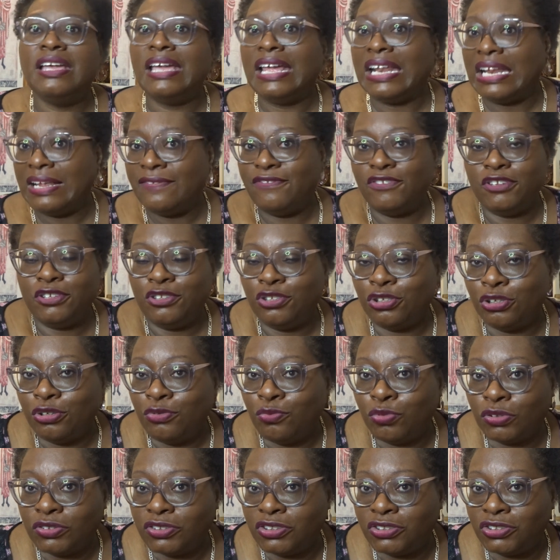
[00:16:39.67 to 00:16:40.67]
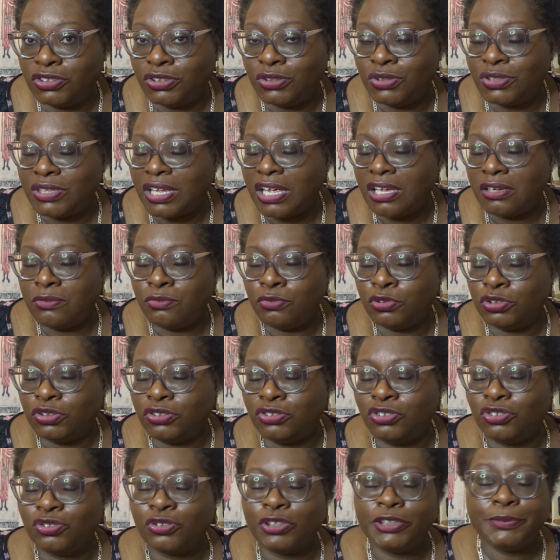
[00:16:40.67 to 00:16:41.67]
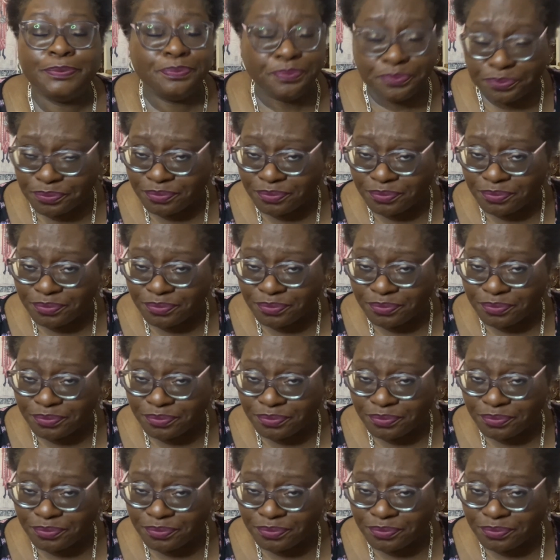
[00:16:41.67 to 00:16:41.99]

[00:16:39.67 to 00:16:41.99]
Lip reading: And if you do want to do that and want to join,